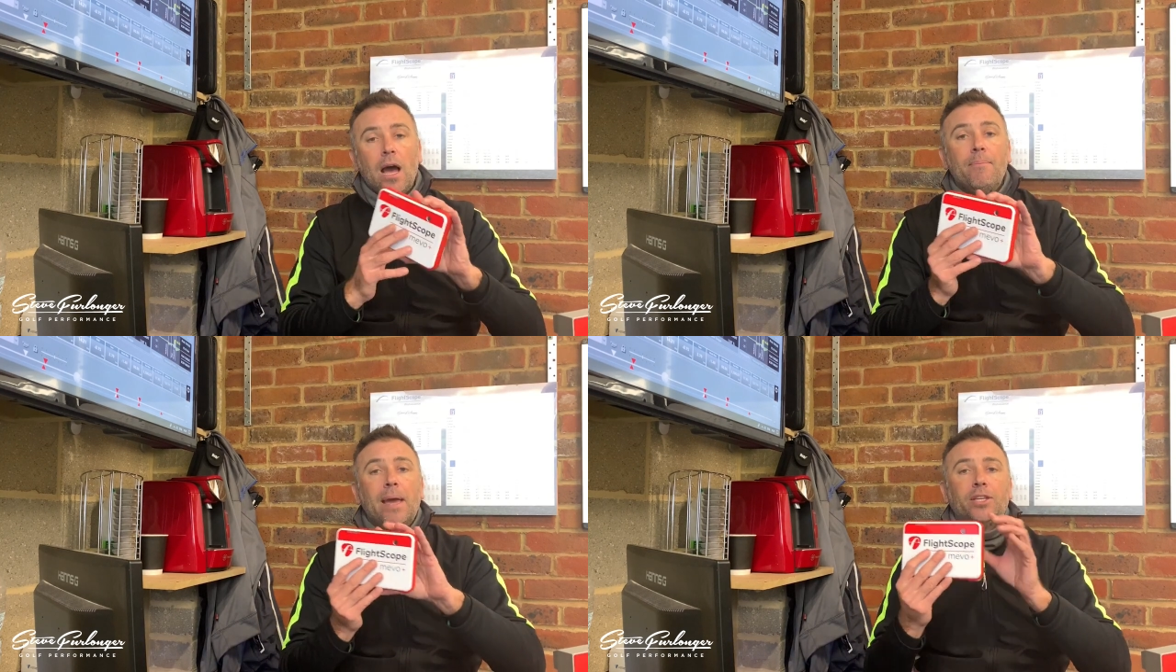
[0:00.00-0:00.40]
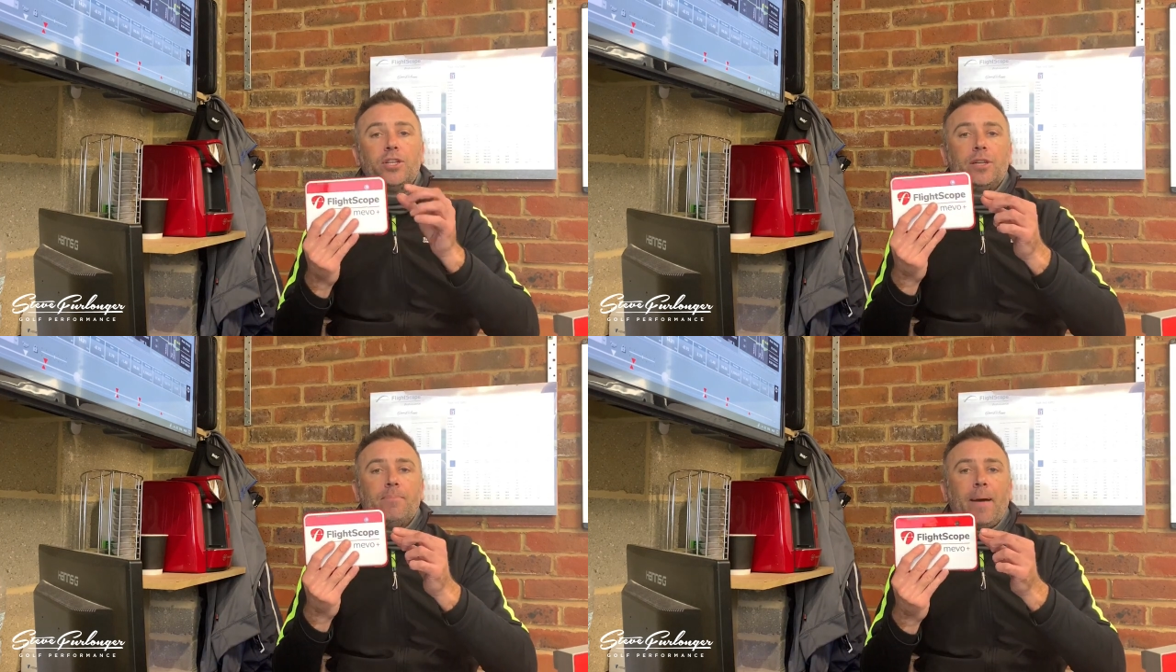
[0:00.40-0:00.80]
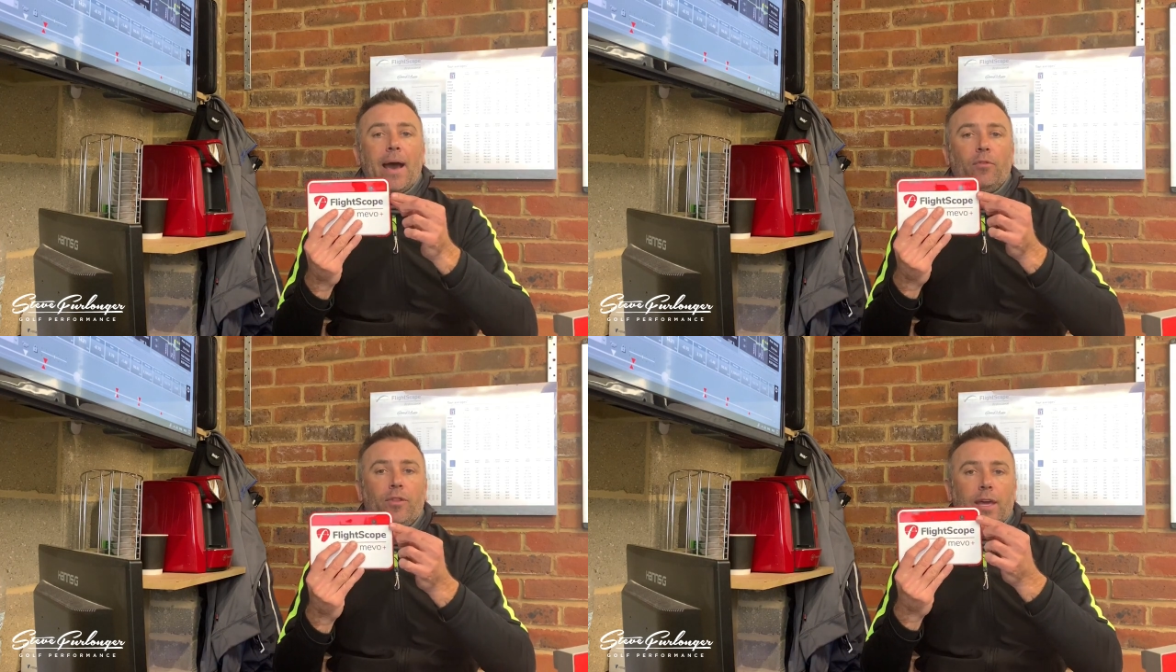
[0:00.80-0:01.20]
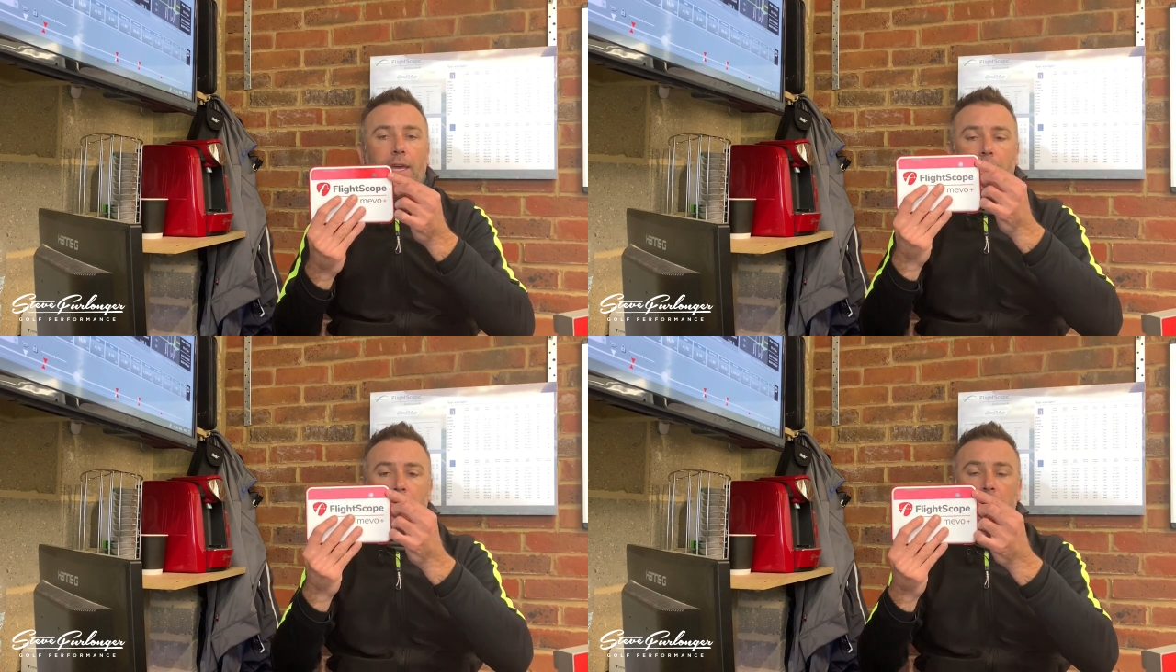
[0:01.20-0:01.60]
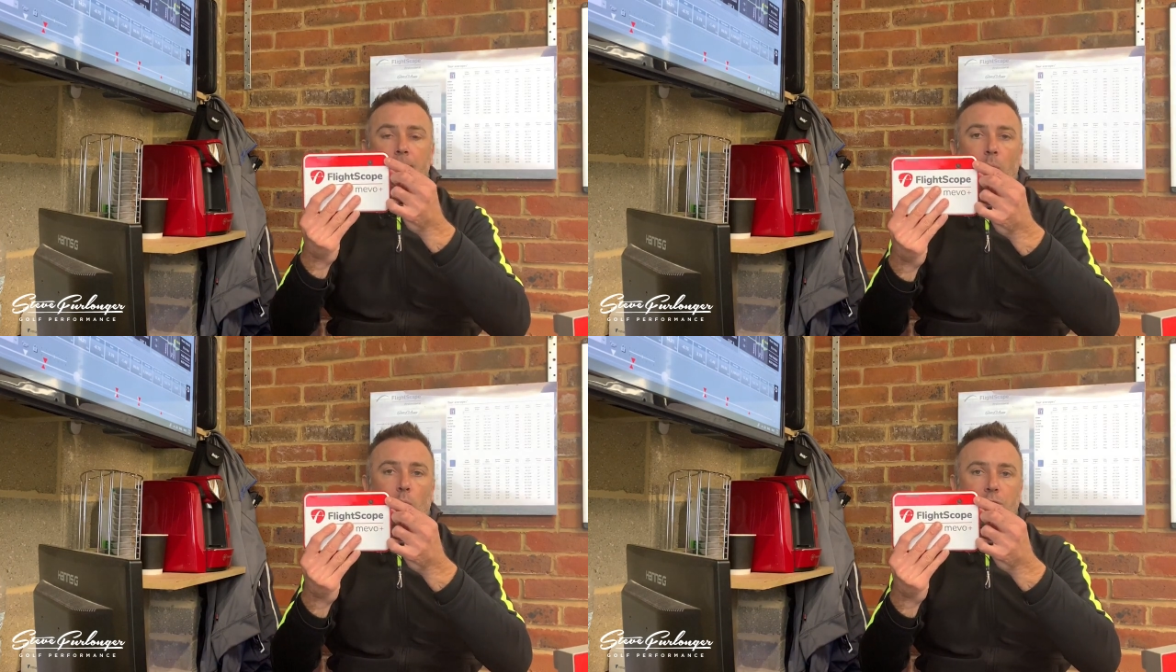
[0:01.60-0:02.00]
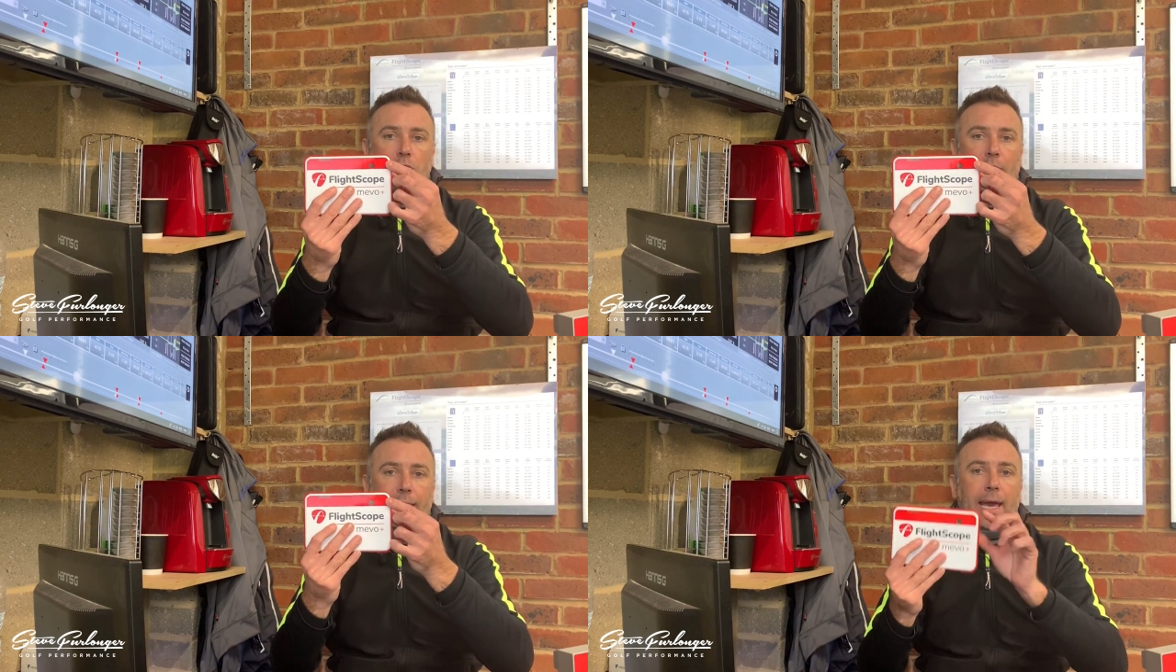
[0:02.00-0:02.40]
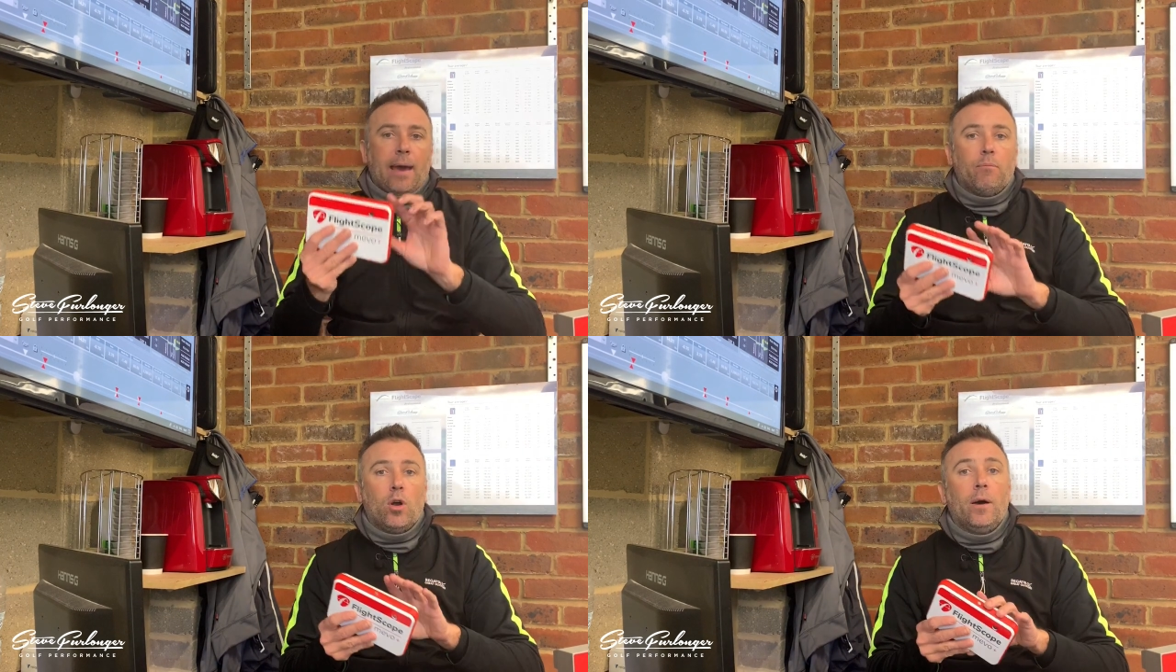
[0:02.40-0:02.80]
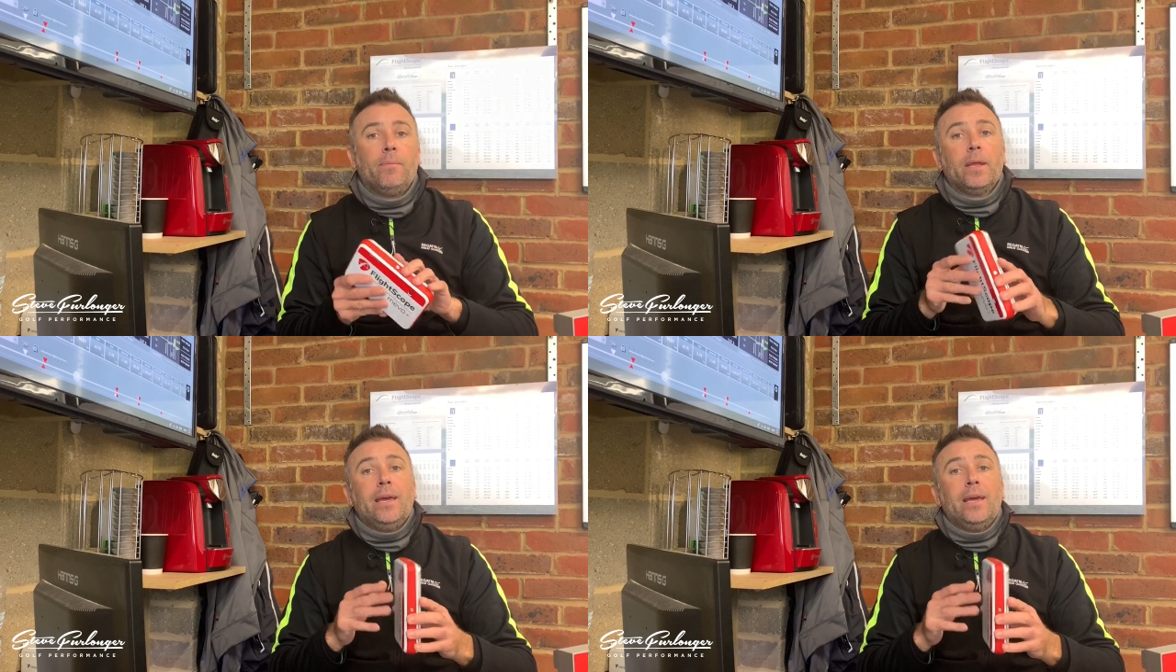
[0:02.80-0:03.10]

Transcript: I mentioned about the bore sight camera.